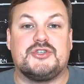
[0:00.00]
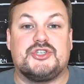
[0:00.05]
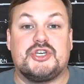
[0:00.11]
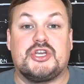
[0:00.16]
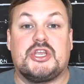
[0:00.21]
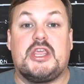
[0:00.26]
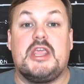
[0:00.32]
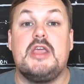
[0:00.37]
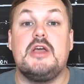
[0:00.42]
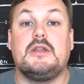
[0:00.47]

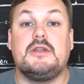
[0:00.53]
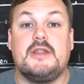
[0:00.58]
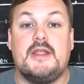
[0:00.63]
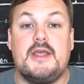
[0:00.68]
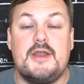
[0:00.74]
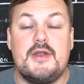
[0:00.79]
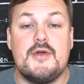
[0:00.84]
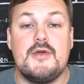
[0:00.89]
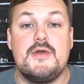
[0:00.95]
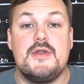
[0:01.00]
Shaquille
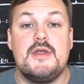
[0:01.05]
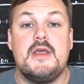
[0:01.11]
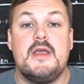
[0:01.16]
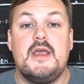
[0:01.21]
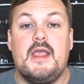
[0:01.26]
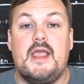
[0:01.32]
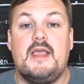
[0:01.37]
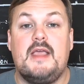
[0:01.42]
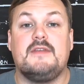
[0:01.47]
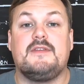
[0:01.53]
Leonard
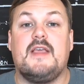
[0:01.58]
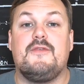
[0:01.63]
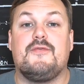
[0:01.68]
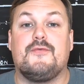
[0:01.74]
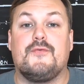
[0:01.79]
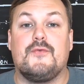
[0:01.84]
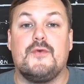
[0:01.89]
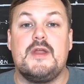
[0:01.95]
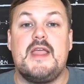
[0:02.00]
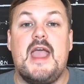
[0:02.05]
is a
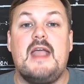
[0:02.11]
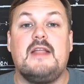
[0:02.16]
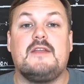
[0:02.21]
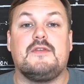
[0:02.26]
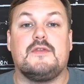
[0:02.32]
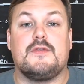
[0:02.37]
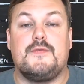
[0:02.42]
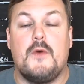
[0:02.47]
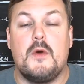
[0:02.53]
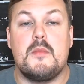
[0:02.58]
free
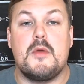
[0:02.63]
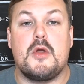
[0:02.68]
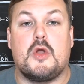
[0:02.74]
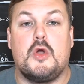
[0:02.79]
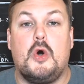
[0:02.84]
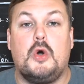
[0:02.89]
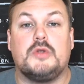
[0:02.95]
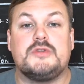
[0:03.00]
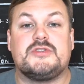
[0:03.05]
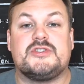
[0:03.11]
agent, the former
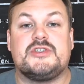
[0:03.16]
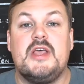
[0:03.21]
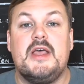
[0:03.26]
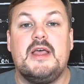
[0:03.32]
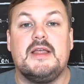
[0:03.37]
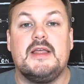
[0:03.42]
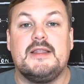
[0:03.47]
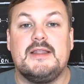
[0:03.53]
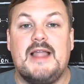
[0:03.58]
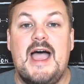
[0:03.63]
Colts
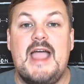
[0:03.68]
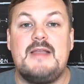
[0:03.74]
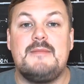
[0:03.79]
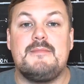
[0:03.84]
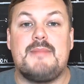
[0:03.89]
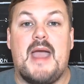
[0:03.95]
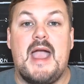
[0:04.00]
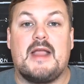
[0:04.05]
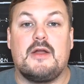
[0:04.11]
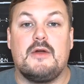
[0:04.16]

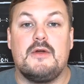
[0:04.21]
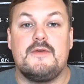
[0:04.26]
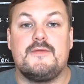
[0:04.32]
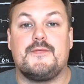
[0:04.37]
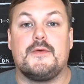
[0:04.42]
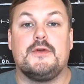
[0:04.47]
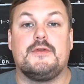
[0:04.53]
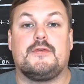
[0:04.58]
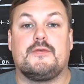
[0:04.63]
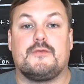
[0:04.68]
linebacker, and
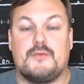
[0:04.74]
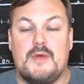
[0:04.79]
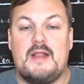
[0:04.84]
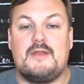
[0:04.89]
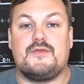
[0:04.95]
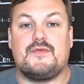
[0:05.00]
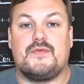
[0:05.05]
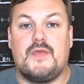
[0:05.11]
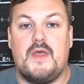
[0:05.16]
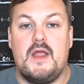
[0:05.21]
for a
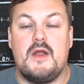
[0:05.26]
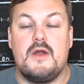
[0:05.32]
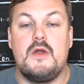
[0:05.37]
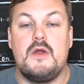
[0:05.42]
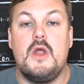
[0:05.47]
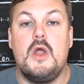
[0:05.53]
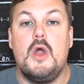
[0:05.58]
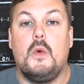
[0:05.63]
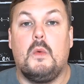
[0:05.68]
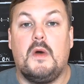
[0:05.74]
stretch there,